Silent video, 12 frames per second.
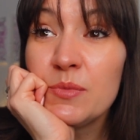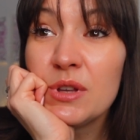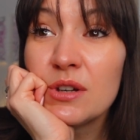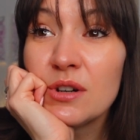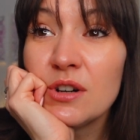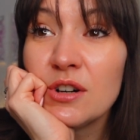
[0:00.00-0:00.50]

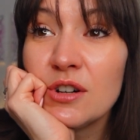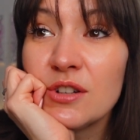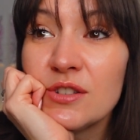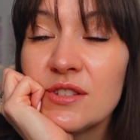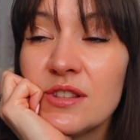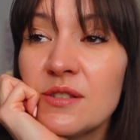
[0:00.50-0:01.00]

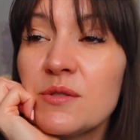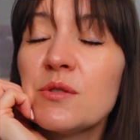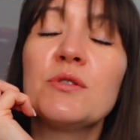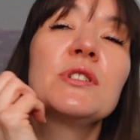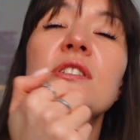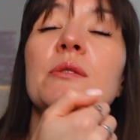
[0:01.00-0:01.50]
because there was
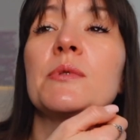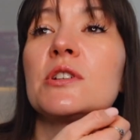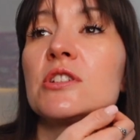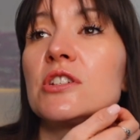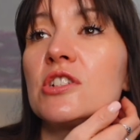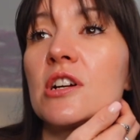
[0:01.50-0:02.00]
already so
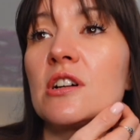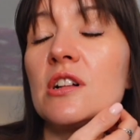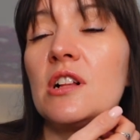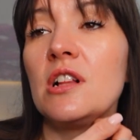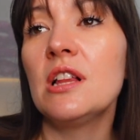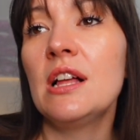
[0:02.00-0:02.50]
much to
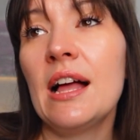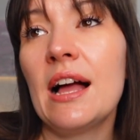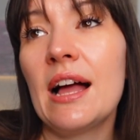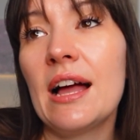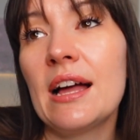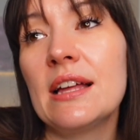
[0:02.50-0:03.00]
juggle,
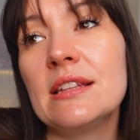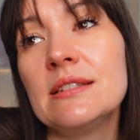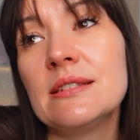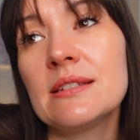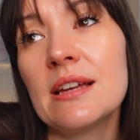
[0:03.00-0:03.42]
and